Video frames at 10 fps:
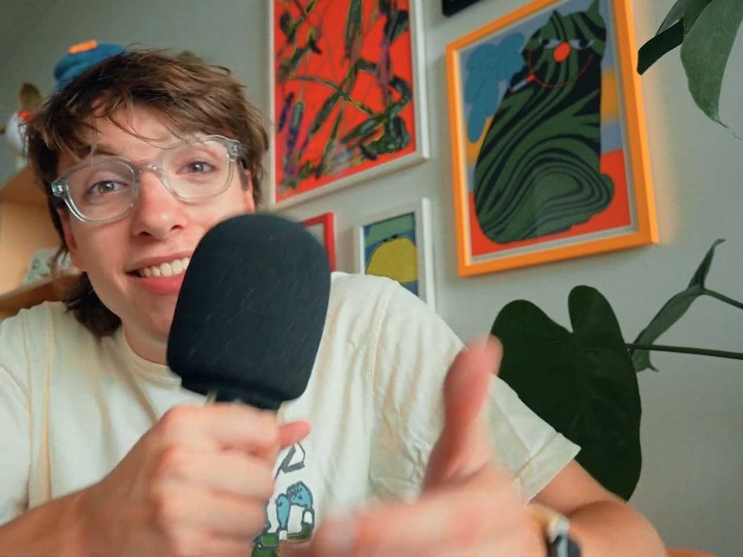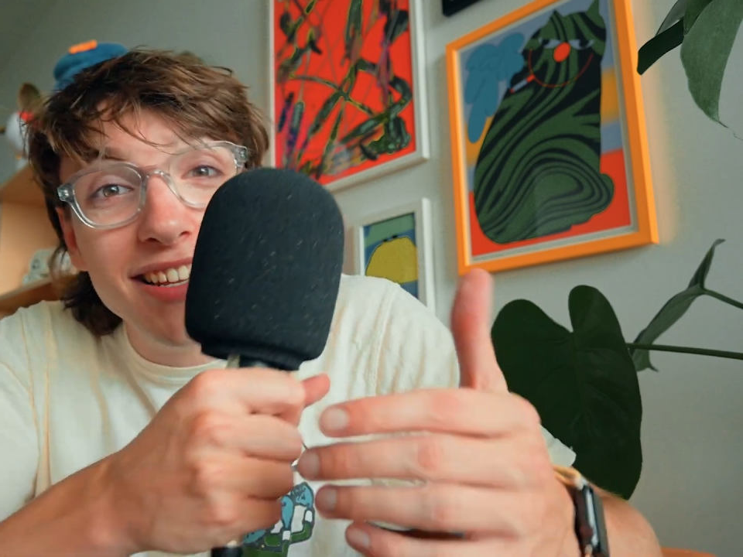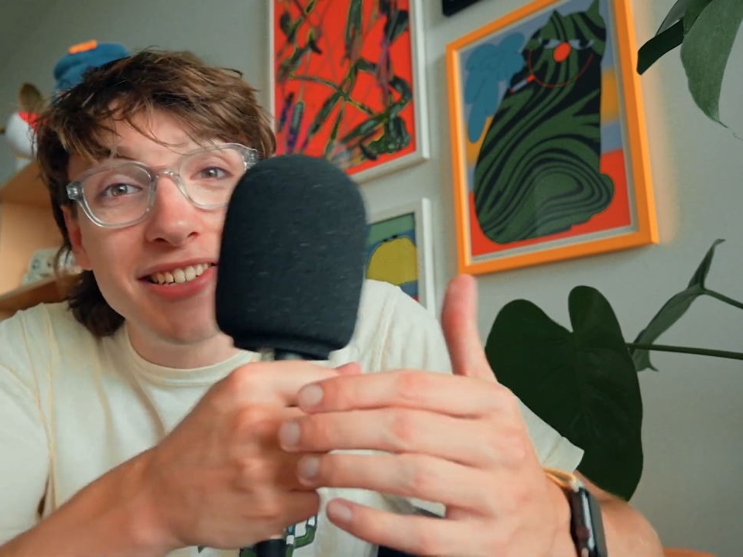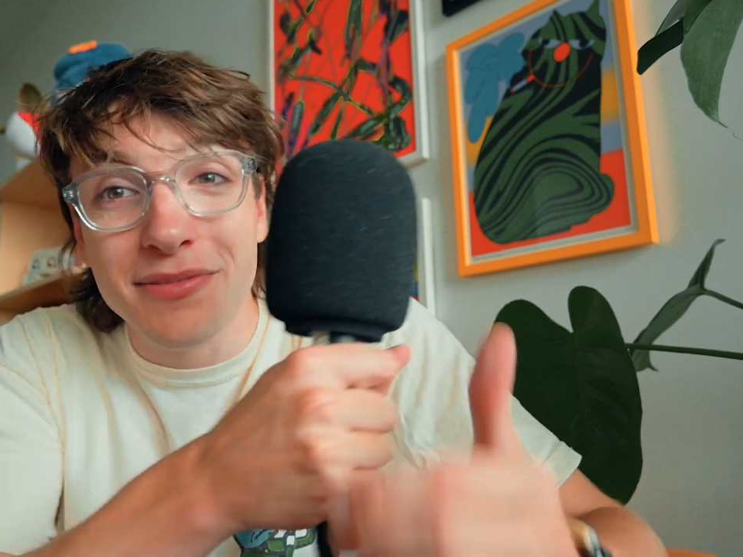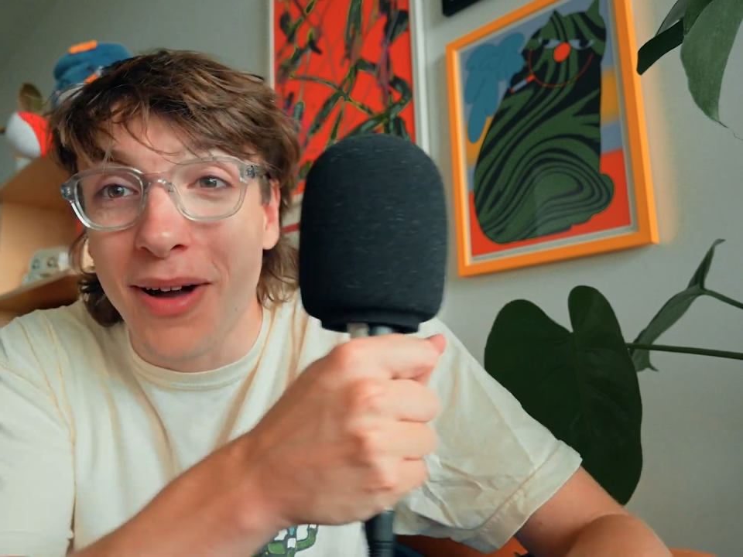
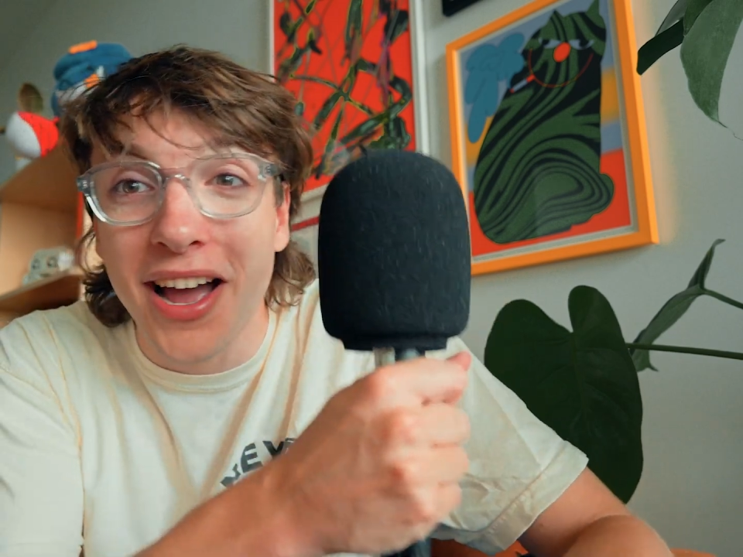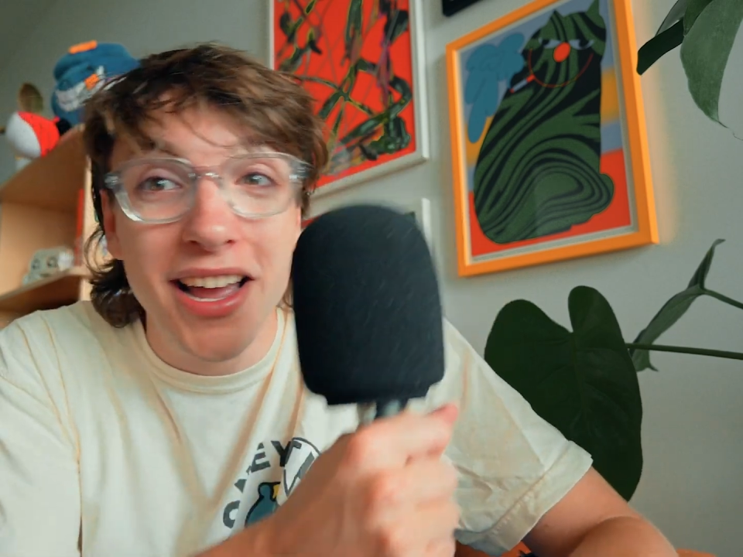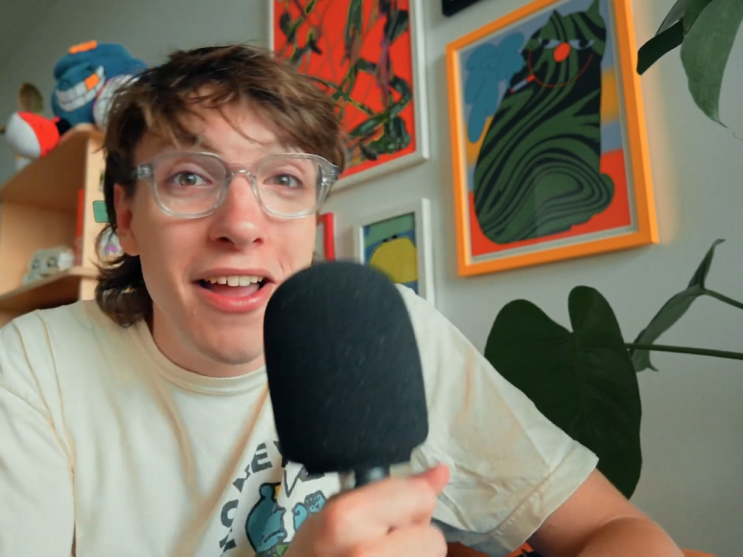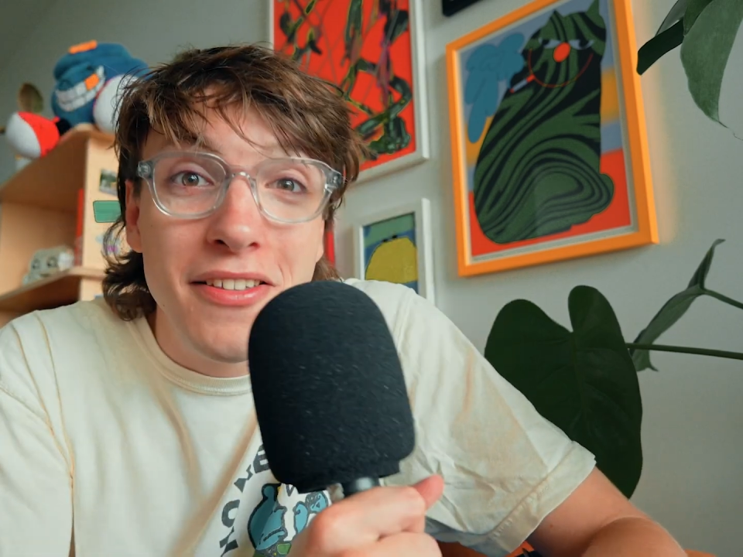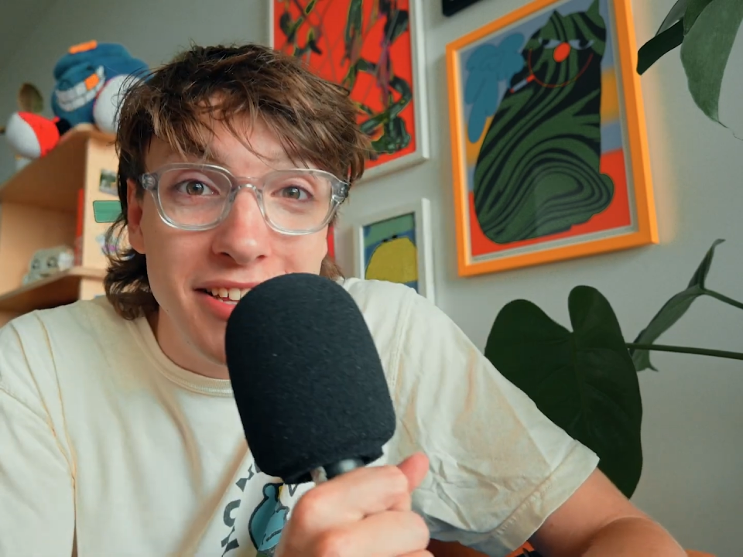this is
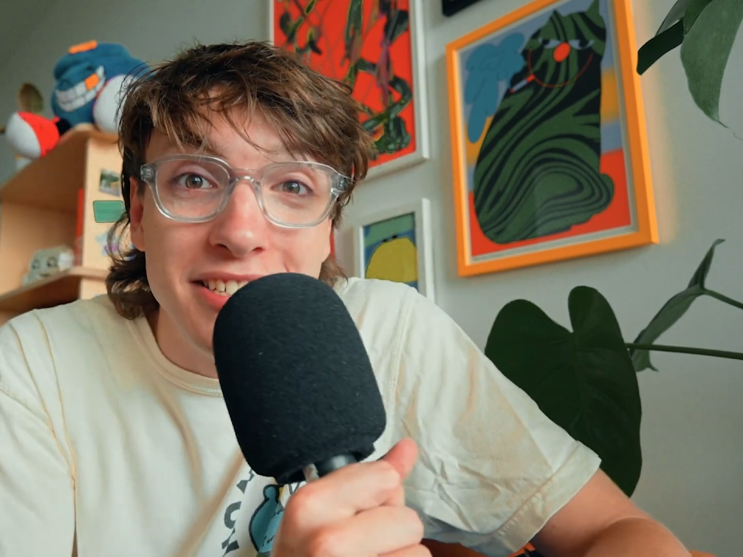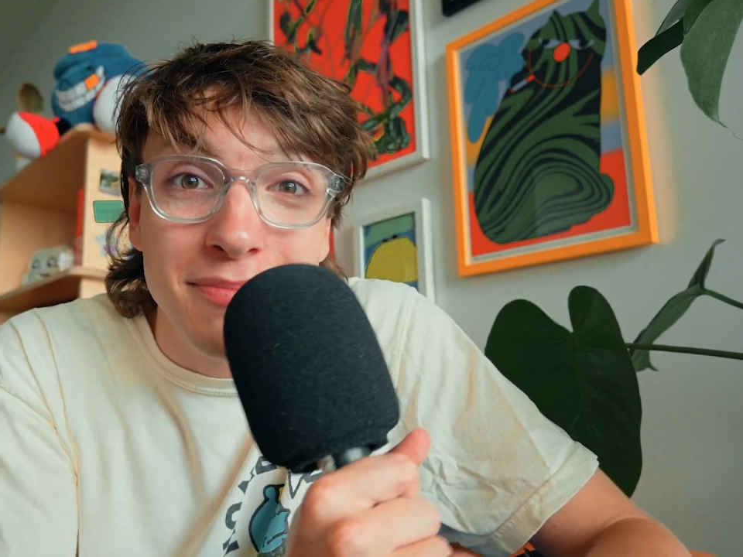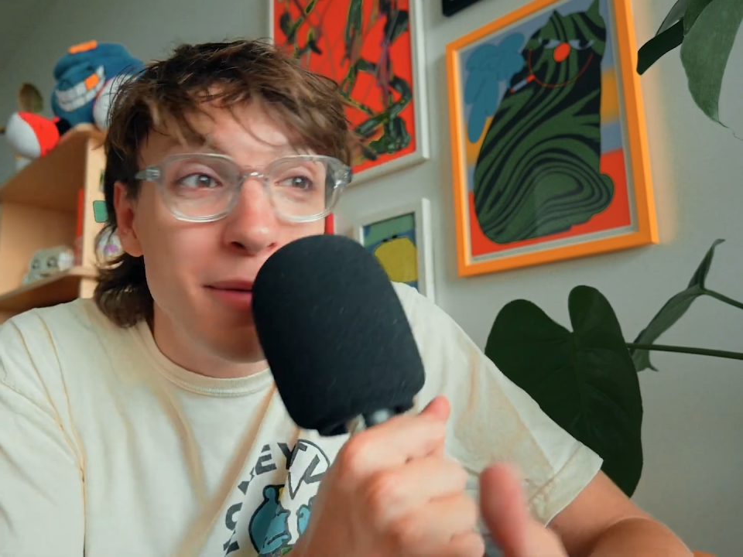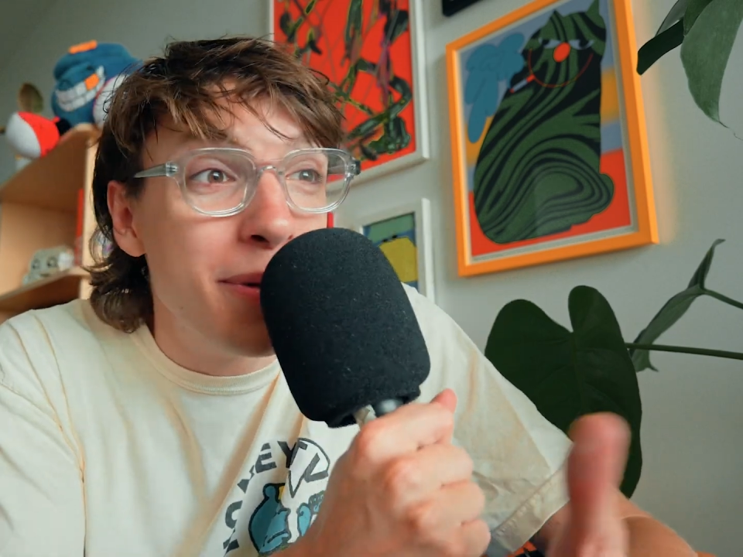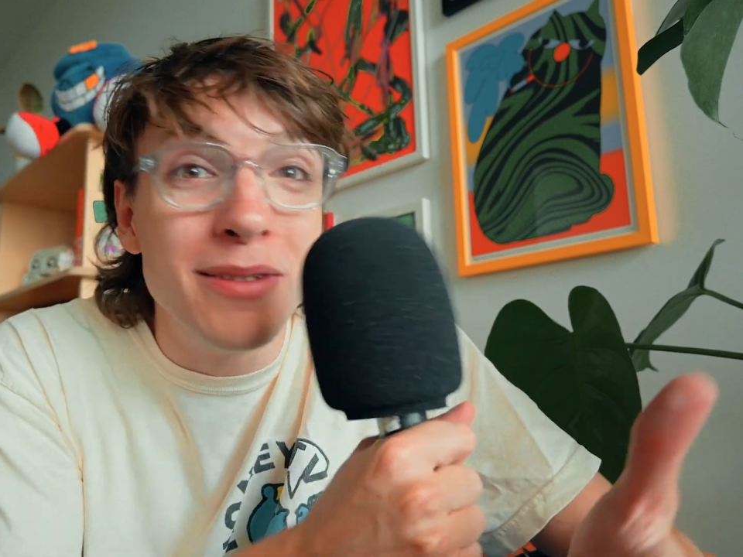
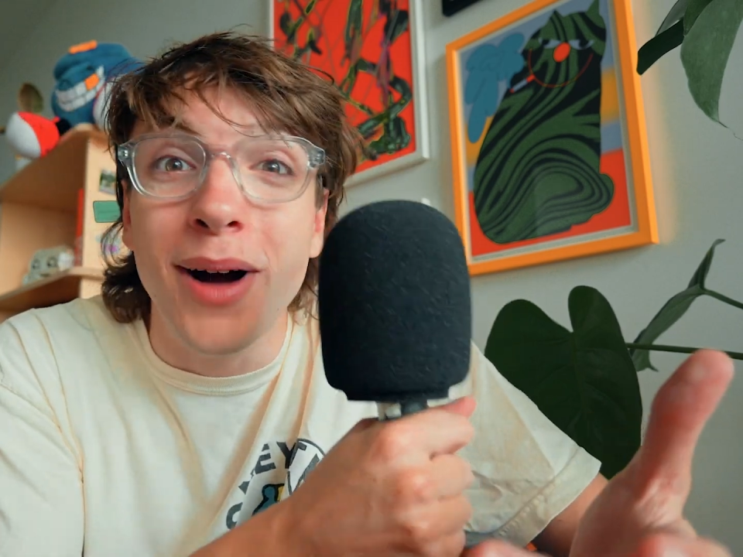my big